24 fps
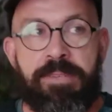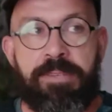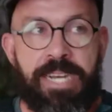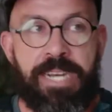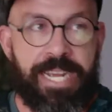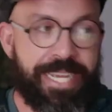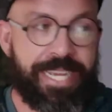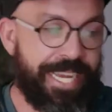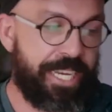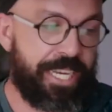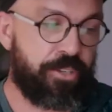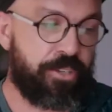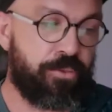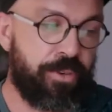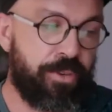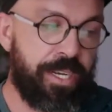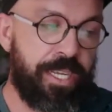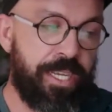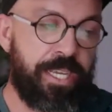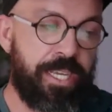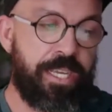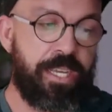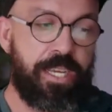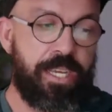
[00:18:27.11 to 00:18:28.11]
But I can't
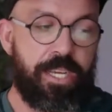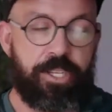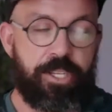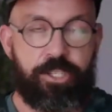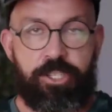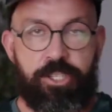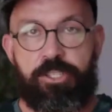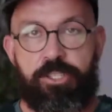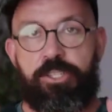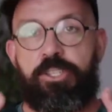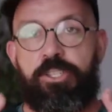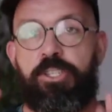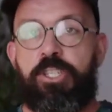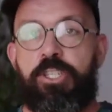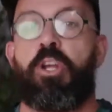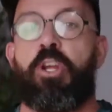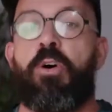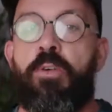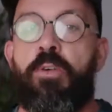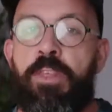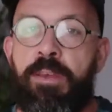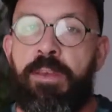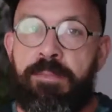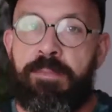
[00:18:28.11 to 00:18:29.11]
really just
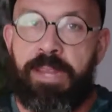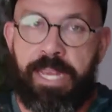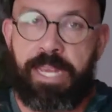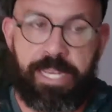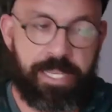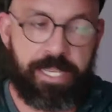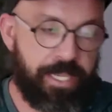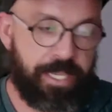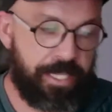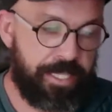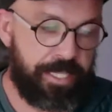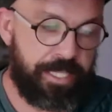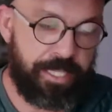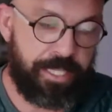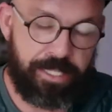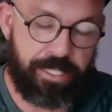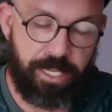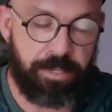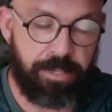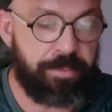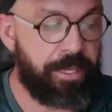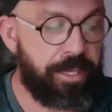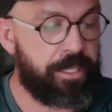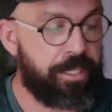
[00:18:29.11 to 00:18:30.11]
show them like in
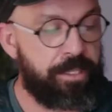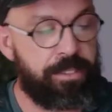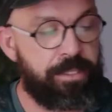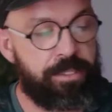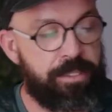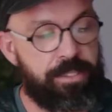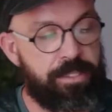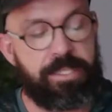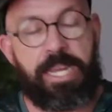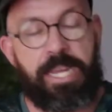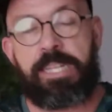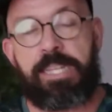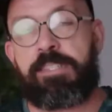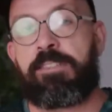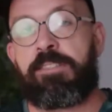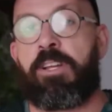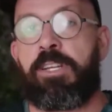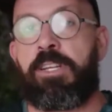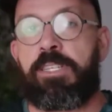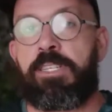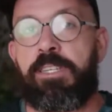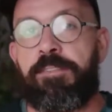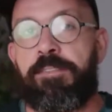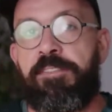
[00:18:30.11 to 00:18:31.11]
detail because that's
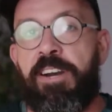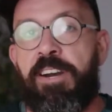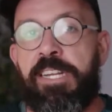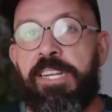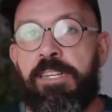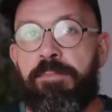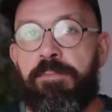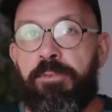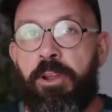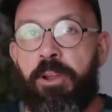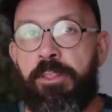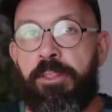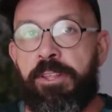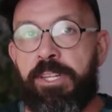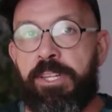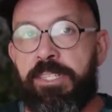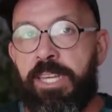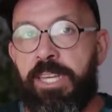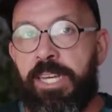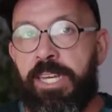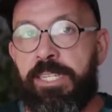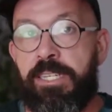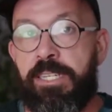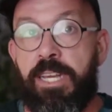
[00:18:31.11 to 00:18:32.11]
not the final
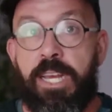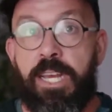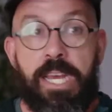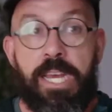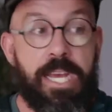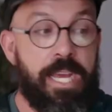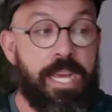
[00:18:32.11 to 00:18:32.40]
product yet.